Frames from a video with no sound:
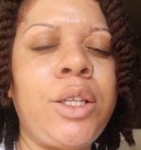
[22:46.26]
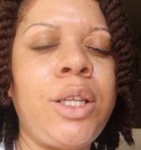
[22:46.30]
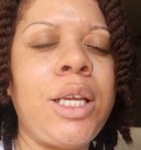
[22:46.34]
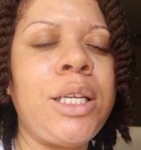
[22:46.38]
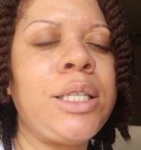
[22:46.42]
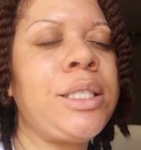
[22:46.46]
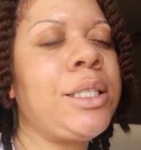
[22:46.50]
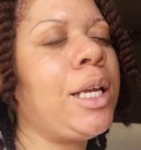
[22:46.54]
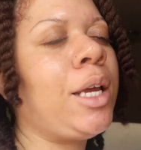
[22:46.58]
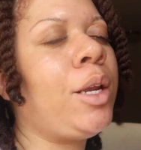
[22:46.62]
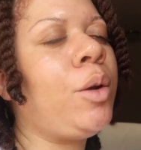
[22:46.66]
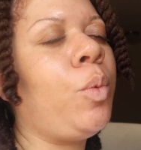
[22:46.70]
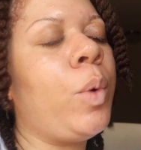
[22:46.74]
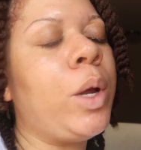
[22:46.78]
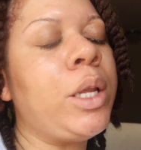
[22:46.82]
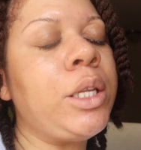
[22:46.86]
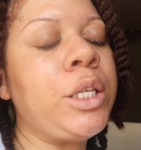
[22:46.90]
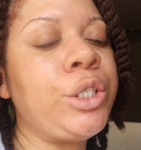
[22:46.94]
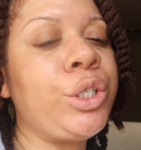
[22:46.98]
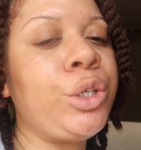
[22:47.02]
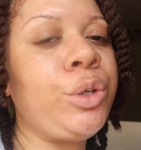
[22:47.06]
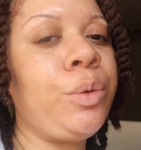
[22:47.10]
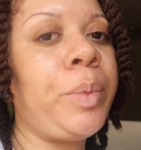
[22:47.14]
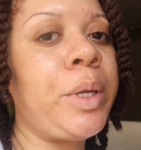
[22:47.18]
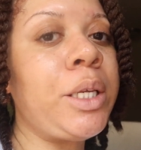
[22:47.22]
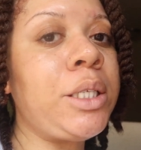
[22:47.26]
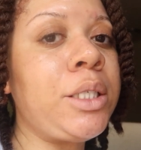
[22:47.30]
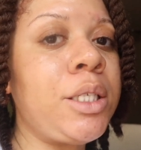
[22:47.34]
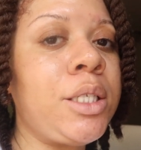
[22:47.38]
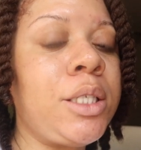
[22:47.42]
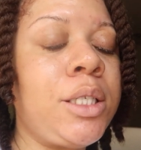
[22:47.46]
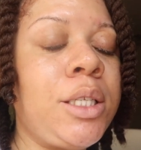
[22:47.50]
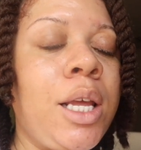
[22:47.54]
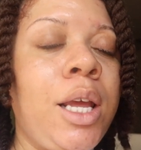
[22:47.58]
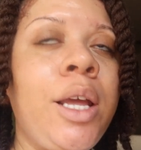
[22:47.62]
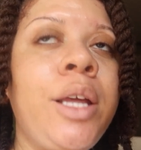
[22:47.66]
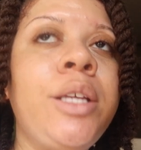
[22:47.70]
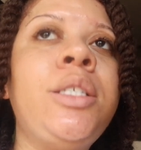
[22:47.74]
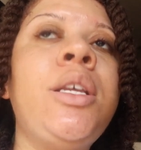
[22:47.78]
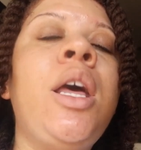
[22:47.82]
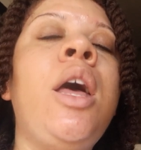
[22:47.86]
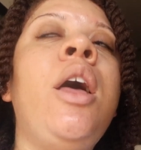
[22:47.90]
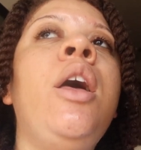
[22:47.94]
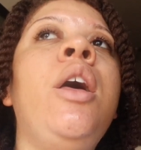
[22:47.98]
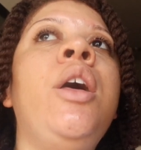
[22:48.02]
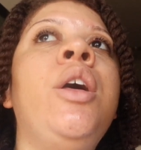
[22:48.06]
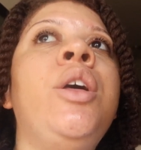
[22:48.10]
So they said one to two business days.